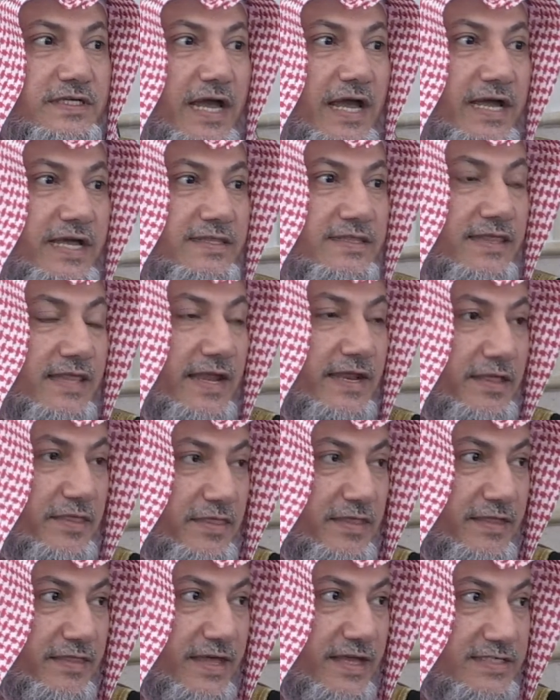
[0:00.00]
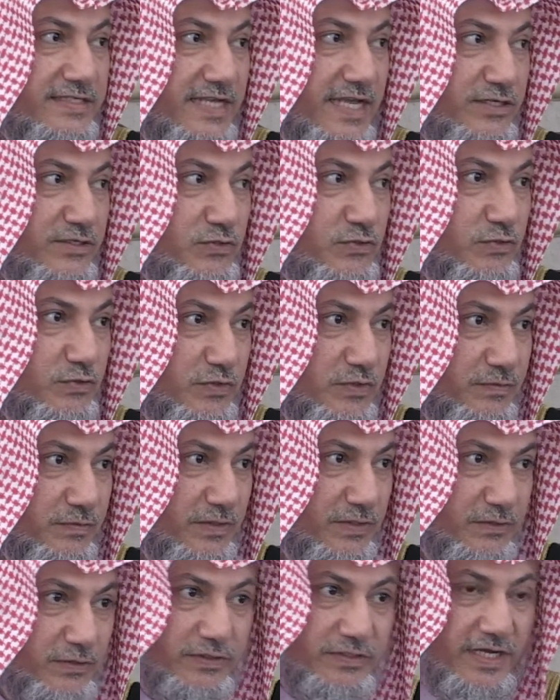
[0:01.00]
anything that is
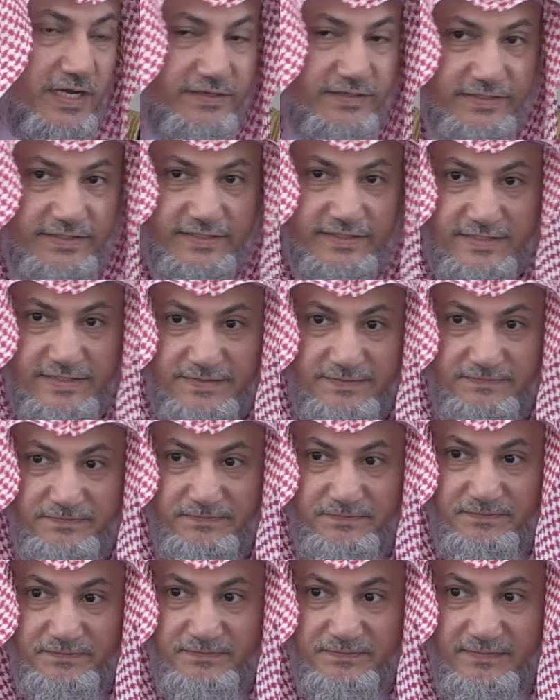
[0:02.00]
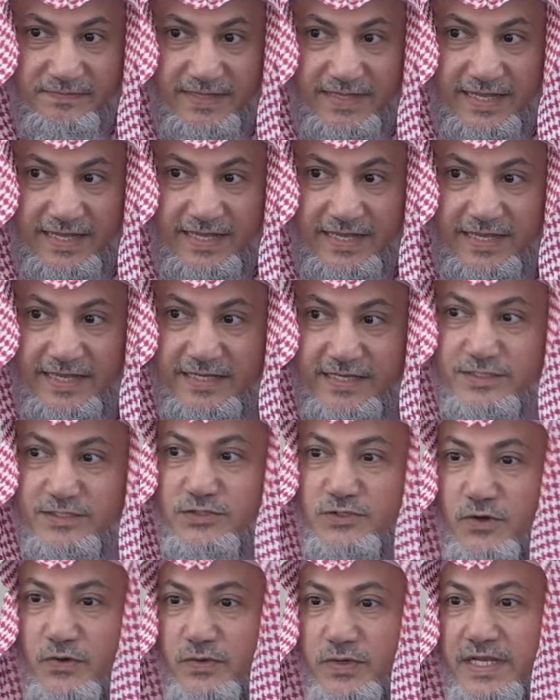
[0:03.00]
unsuitable, no tiredness.
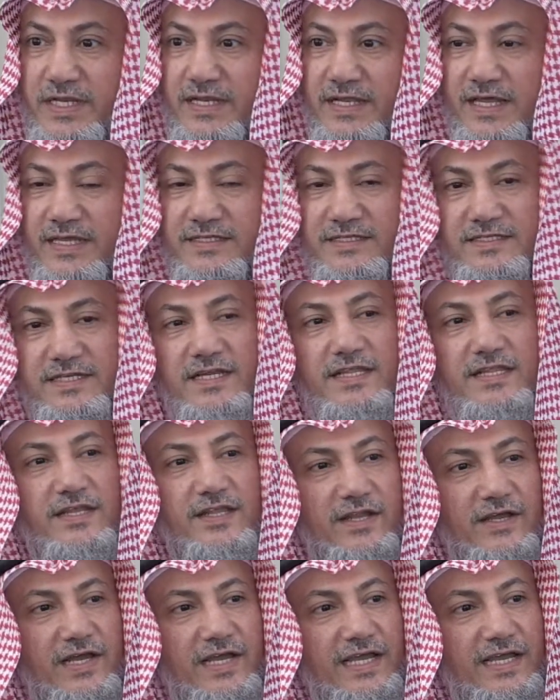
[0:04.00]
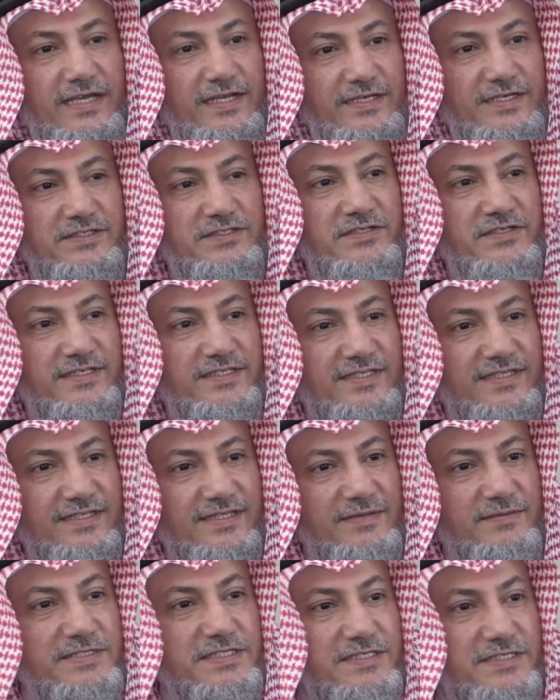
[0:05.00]
So when Khadija radiallahu anha
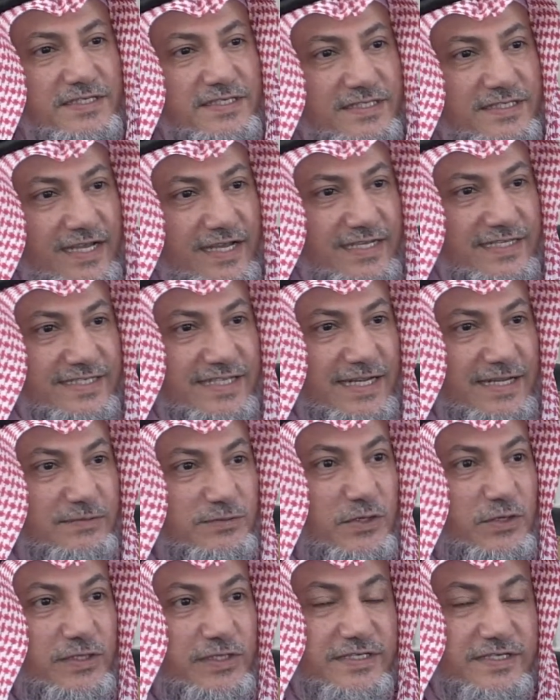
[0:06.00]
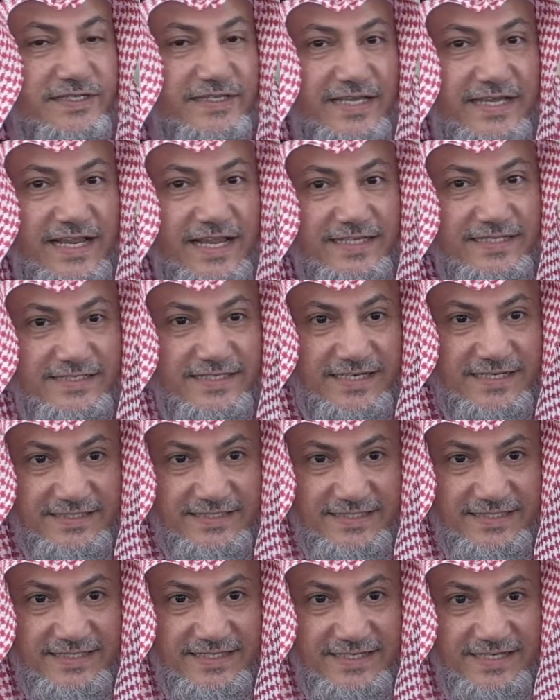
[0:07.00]
entered, the Messenger sallallahu alaihi wasallam told her the glad
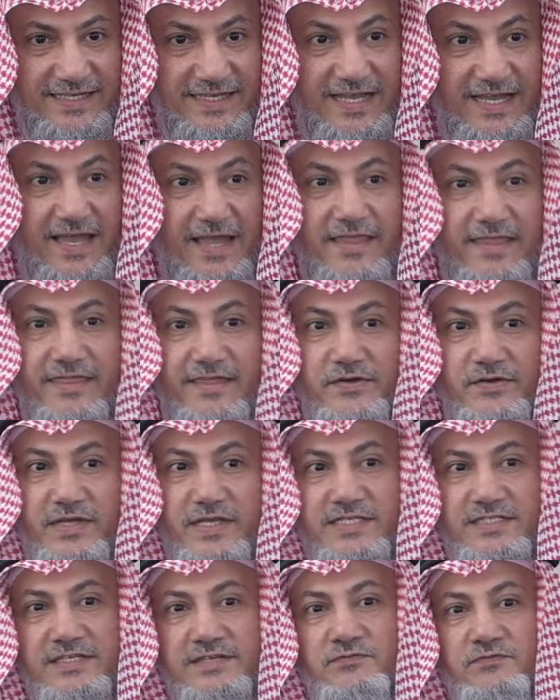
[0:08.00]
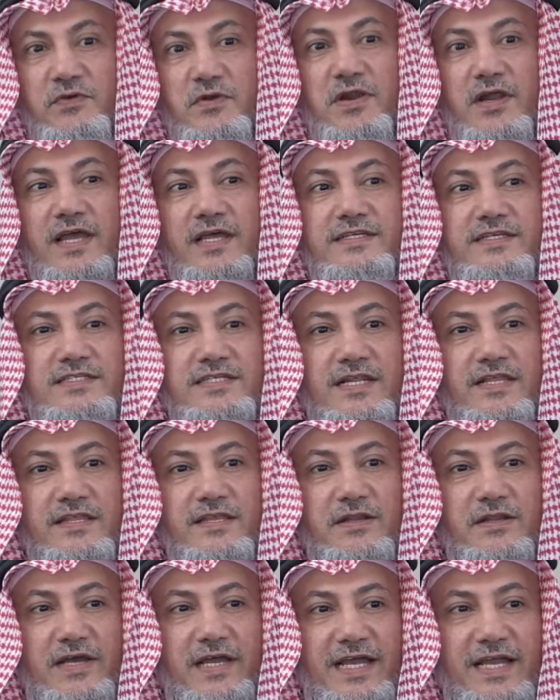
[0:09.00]
tiding. The reason for Khadija
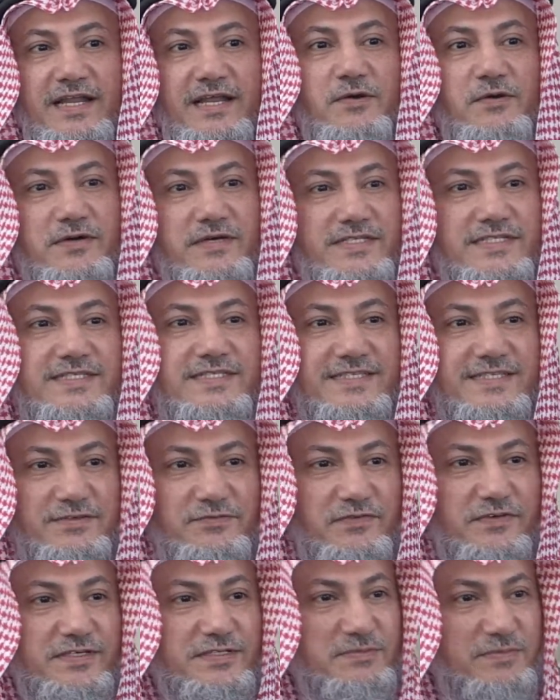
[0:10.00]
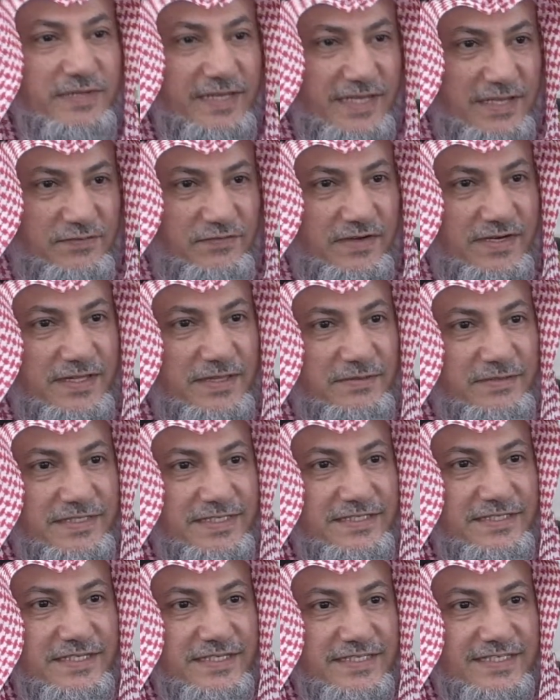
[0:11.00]
radiallahu anha was the first believer in the
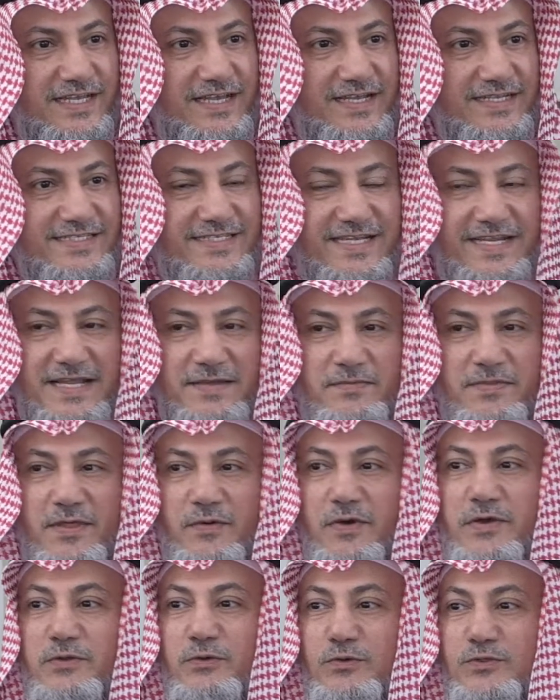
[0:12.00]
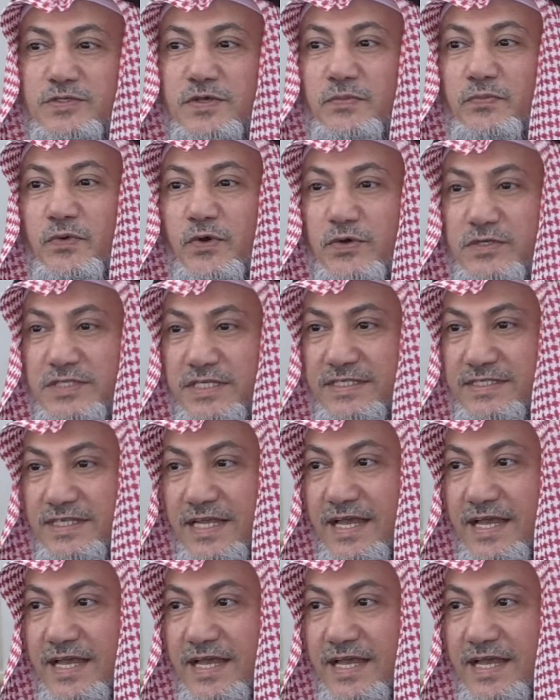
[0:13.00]
Messenger sallallahu alaihi wasallam, the one who supported